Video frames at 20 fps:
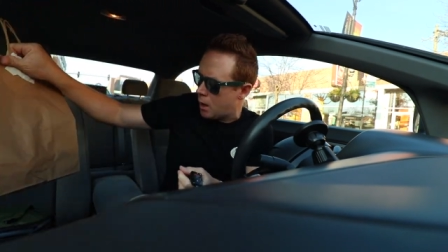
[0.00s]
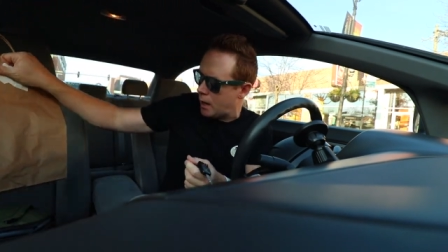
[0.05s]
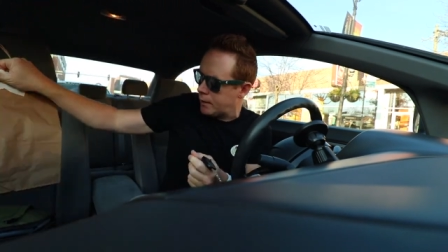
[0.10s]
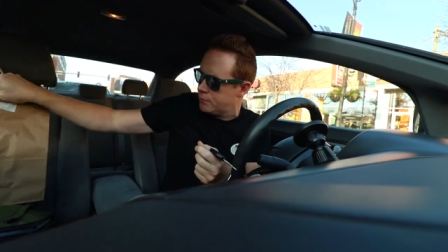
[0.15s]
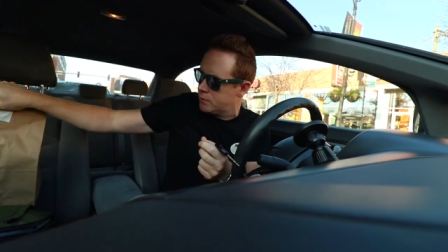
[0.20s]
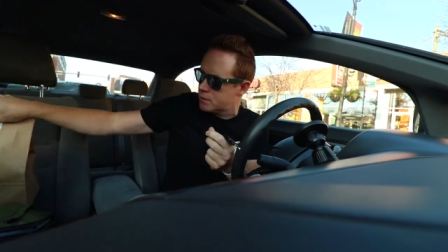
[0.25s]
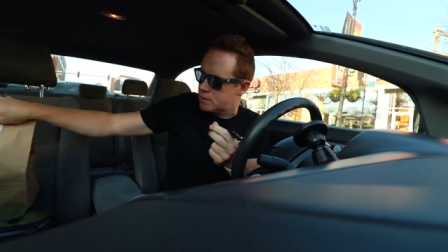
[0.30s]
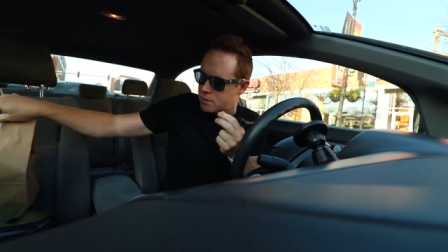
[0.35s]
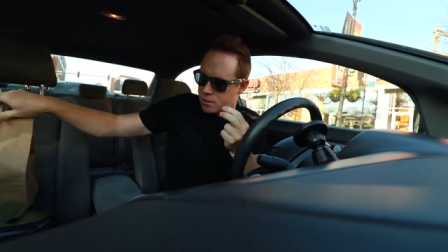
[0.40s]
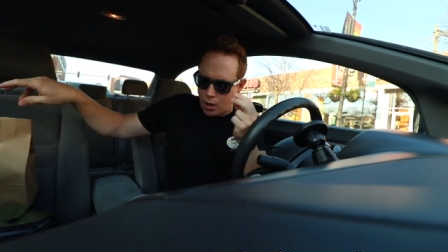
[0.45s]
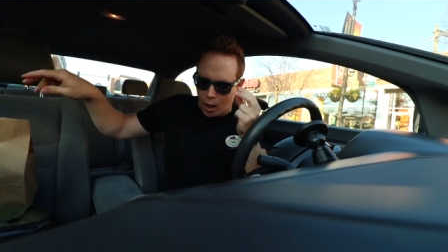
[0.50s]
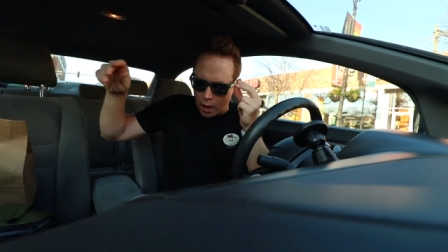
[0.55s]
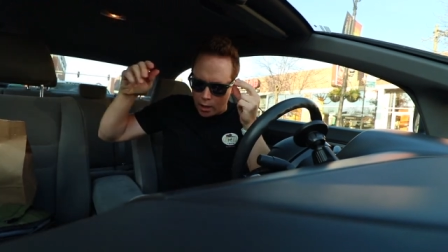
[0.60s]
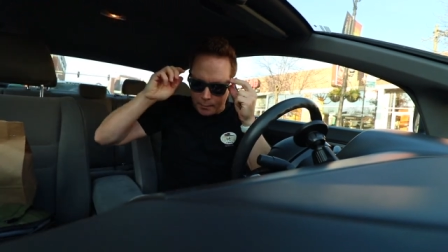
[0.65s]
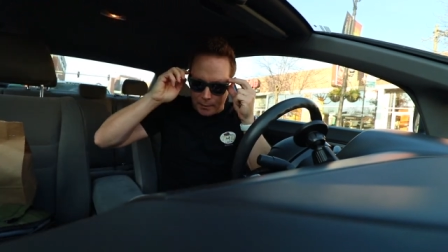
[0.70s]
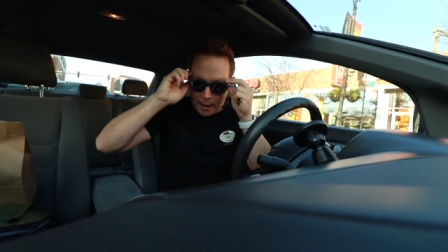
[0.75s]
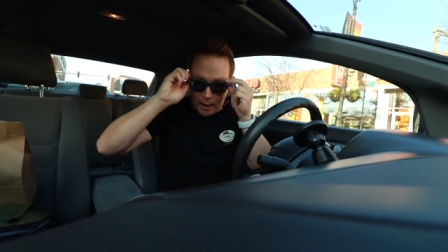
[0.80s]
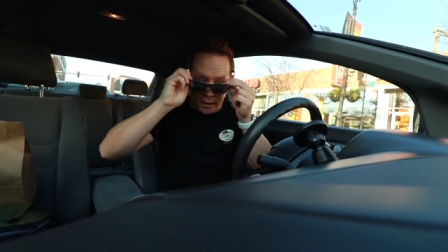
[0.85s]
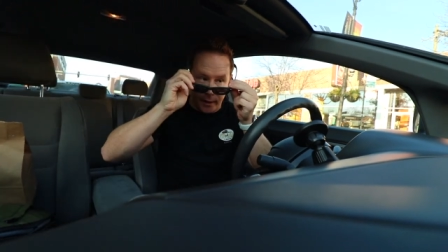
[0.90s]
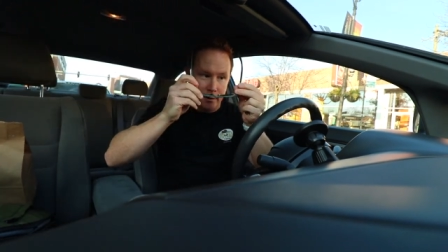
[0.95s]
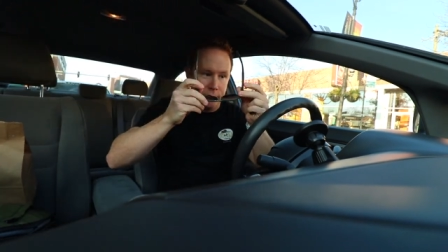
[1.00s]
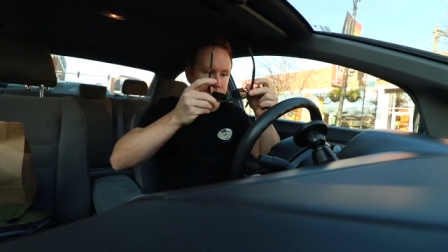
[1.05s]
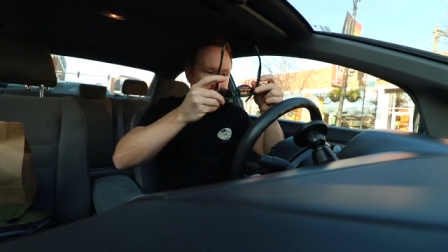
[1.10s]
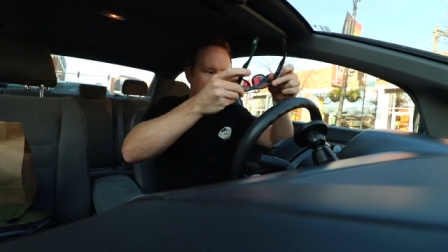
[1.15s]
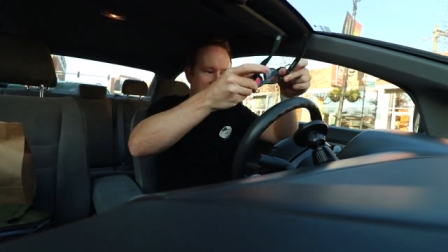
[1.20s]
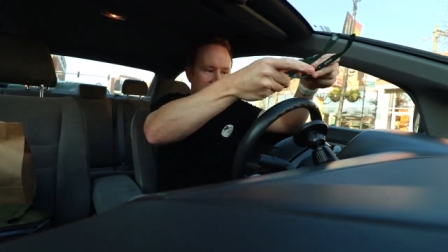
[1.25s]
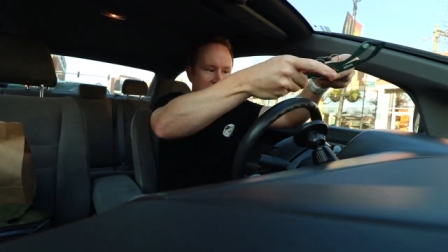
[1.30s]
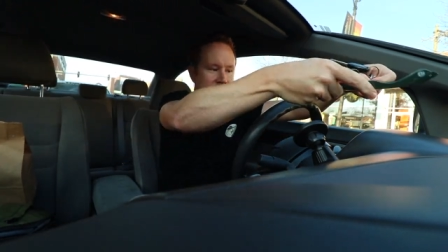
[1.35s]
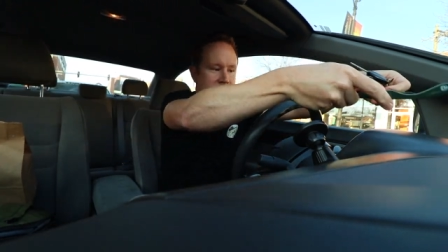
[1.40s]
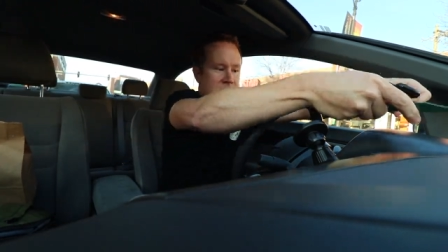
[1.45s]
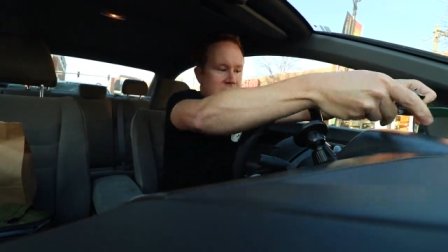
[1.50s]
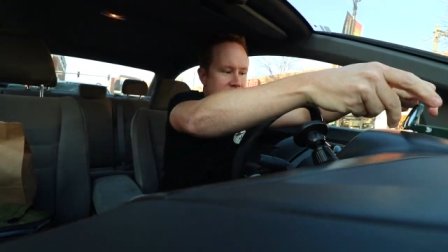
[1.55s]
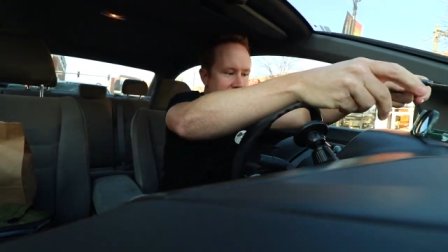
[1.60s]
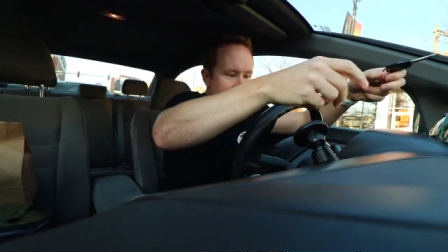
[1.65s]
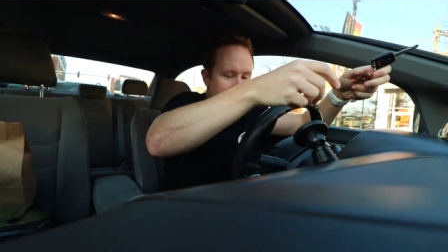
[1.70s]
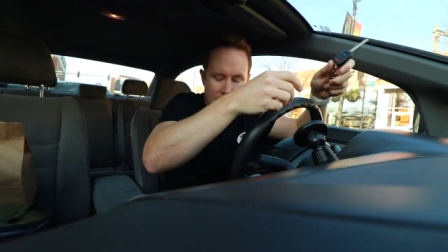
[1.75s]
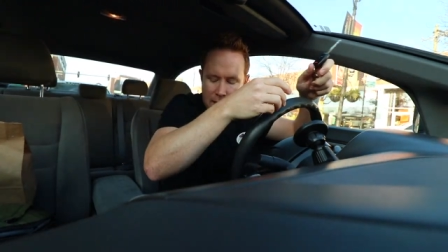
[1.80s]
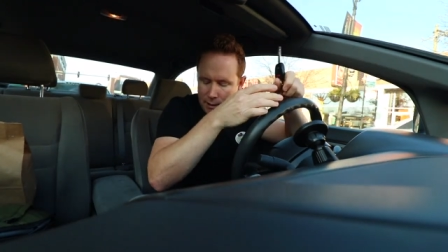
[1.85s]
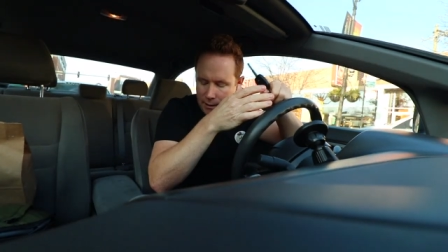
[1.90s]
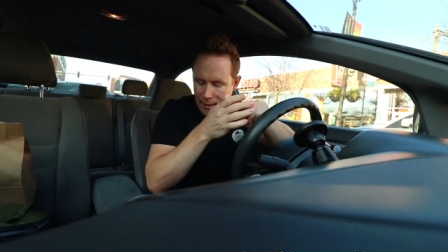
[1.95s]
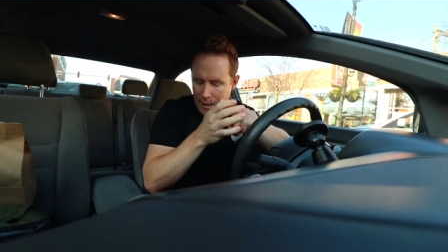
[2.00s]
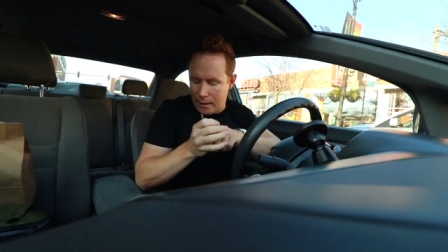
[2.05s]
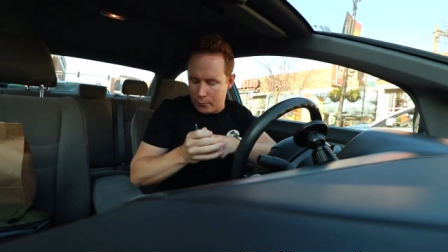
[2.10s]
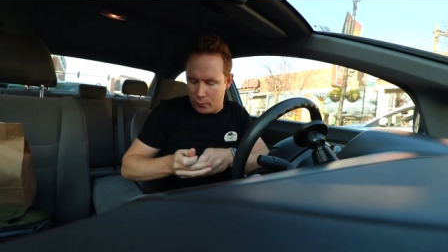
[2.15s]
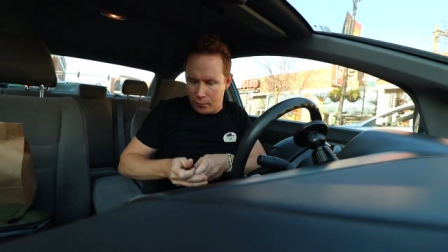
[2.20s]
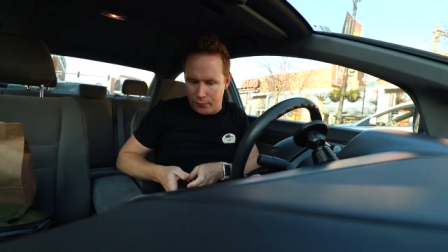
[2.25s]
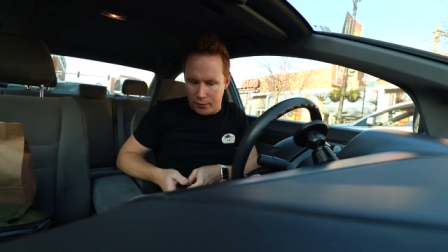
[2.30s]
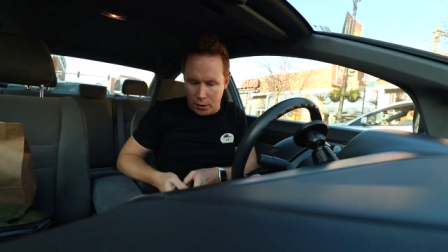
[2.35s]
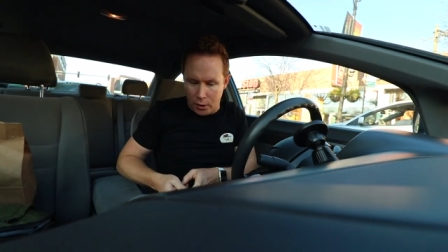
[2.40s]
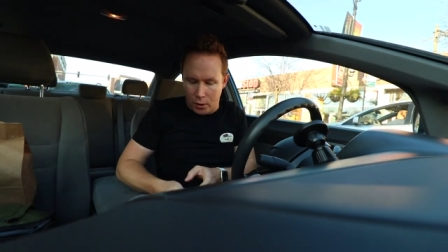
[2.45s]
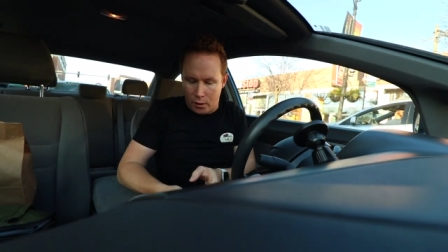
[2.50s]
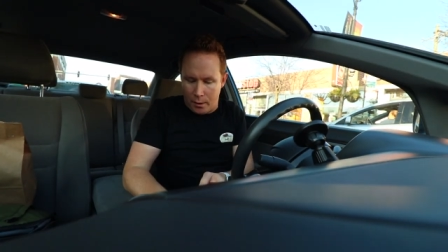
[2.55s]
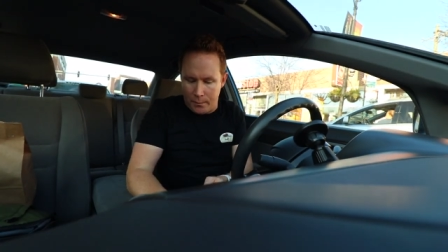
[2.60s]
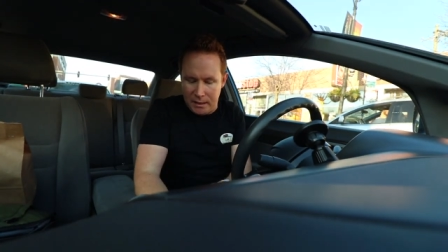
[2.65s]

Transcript: I've just thought about it since that review.